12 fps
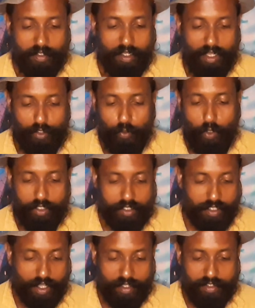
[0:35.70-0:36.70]
I'll do all the
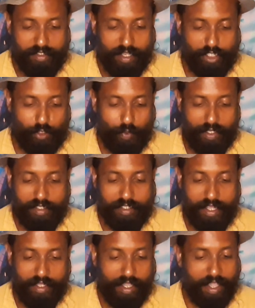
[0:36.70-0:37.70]
signs as quick as
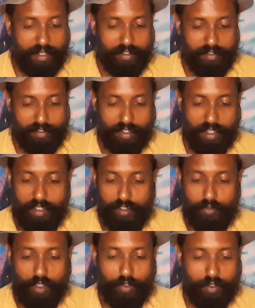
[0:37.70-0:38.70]
I can. I'll
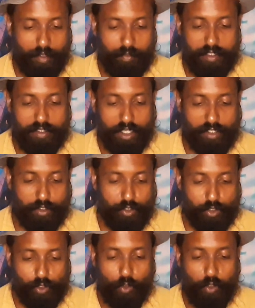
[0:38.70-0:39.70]
try to keep this session
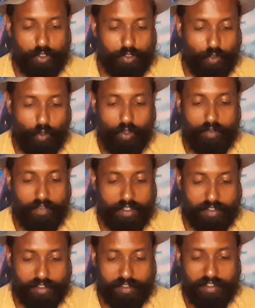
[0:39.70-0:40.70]
short so all of
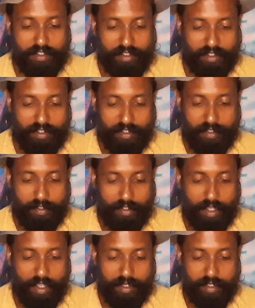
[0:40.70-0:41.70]
us
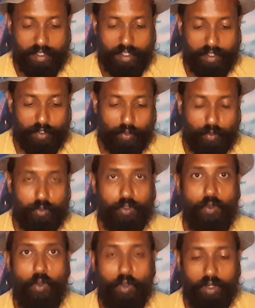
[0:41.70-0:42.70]
can go through
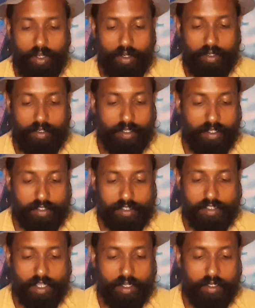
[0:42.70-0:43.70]
all our
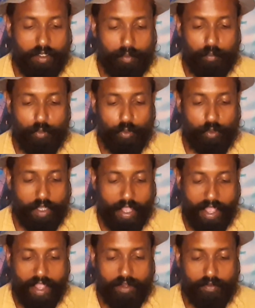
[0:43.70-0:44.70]
sun, moon,
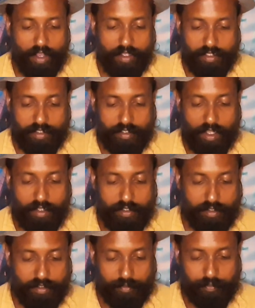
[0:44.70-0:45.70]
and rising
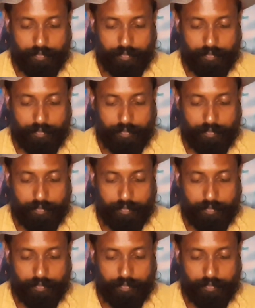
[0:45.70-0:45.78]
signs.